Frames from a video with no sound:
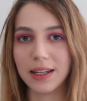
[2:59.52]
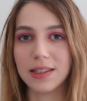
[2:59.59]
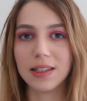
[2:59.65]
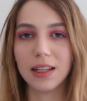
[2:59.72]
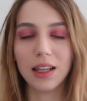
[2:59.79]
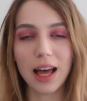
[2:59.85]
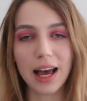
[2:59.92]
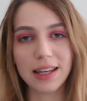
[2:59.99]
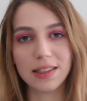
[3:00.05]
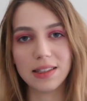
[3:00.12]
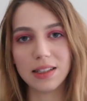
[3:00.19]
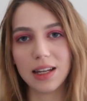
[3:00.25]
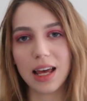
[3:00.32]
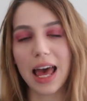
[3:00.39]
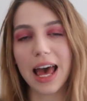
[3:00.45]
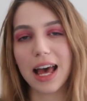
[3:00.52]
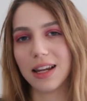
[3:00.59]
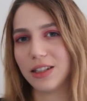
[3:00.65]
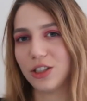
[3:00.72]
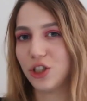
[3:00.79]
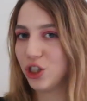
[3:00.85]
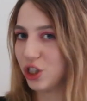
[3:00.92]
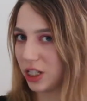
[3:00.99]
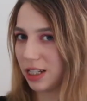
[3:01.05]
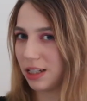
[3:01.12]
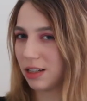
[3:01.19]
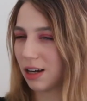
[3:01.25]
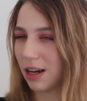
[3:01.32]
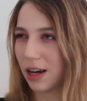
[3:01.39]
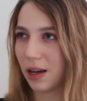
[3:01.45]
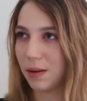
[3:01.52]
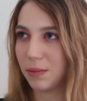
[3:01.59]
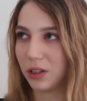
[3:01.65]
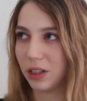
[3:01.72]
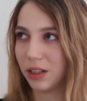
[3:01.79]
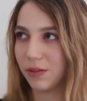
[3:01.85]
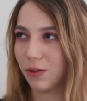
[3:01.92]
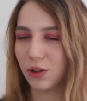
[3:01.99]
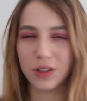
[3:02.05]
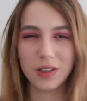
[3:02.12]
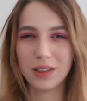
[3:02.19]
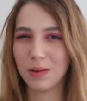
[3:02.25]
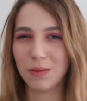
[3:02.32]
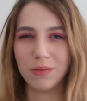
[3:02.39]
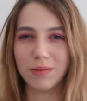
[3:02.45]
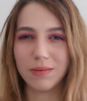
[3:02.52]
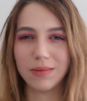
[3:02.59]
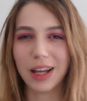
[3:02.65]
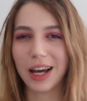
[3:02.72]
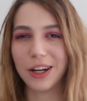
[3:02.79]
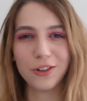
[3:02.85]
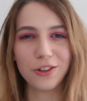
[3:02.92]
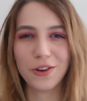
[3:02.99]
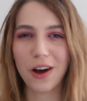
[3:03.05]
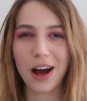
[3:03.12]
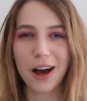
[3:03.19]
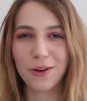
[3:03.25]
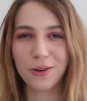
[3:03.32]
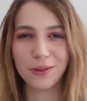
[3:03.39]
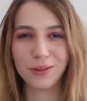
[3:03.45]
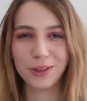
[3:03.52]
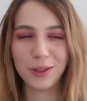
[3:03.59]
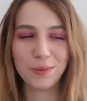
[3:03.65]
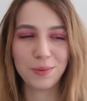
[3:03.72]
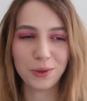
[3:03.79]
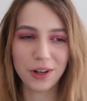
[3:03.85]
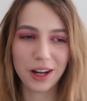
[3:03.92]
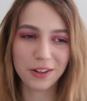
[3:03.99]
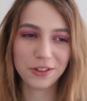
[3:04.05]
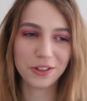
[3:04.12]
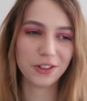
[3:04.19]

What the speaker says: Celeste NG, I believe, or I don't know how you pronounce